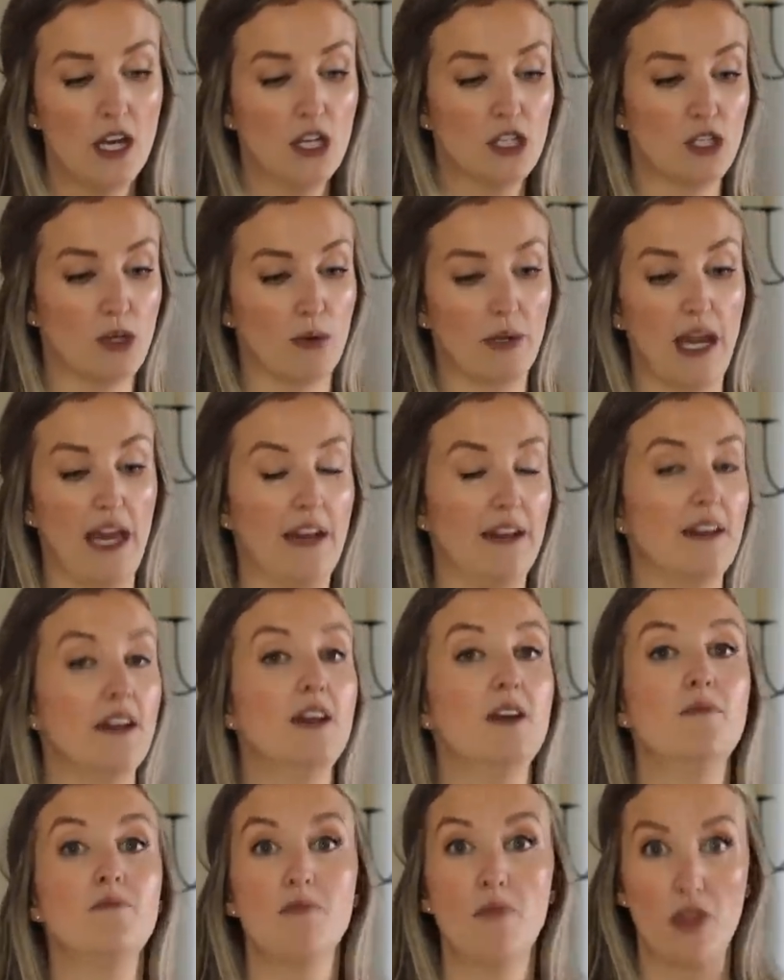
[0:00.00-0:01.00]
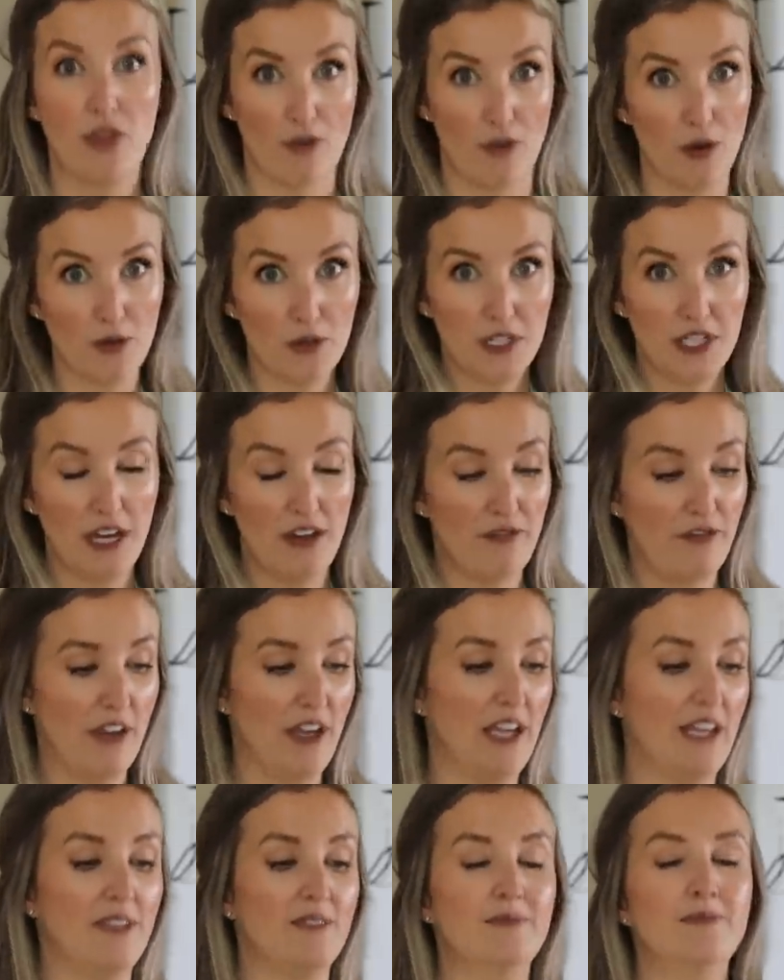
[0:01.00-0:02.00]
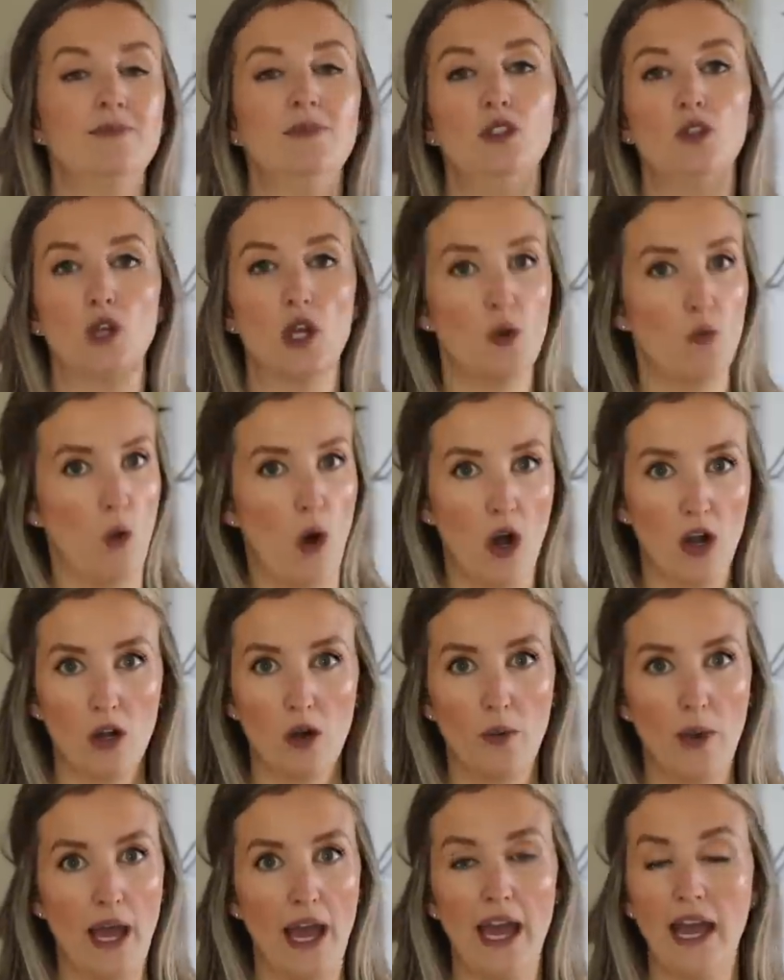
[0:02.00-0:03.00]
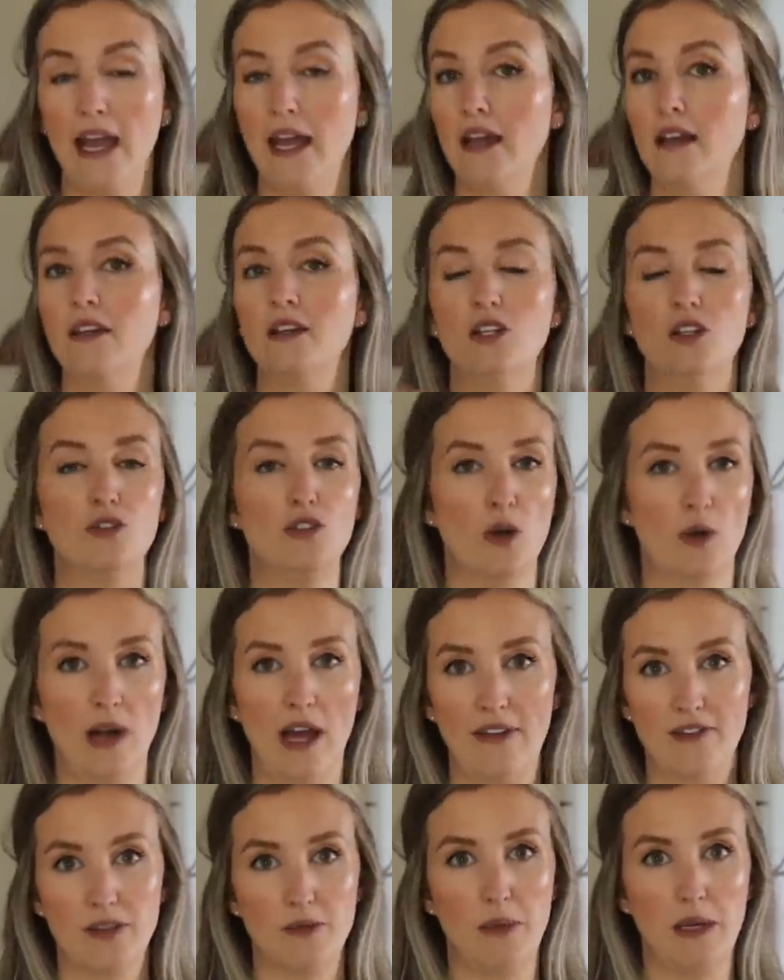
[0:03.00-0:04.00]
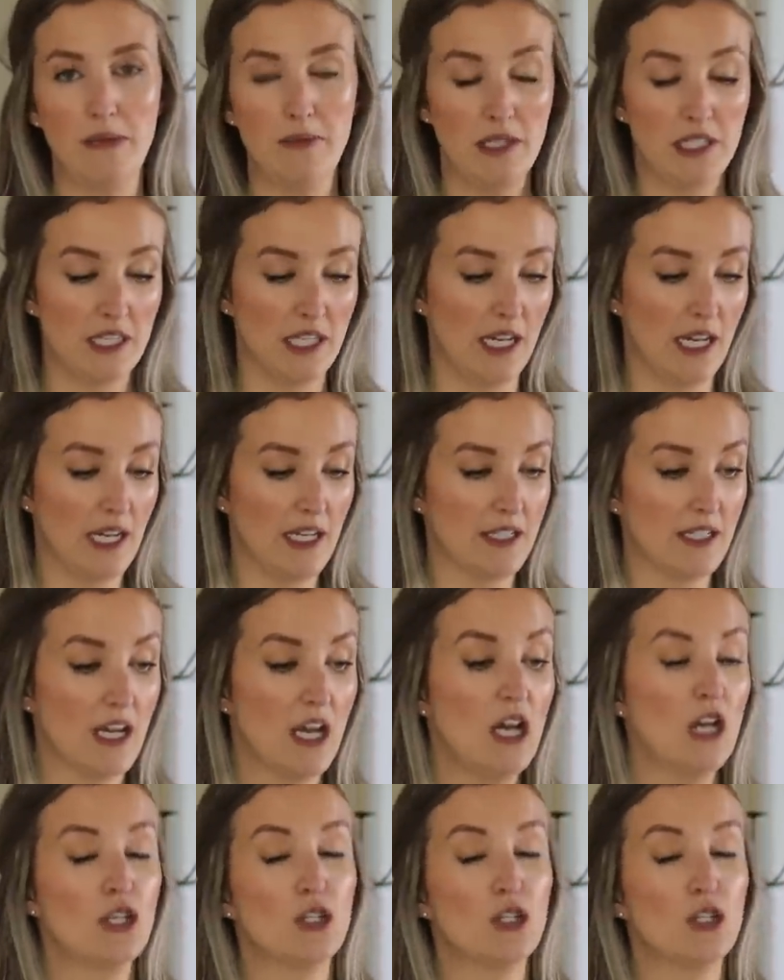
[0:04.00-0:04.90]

So again, throw stuff in, you can walk away, you don't have to babysit it.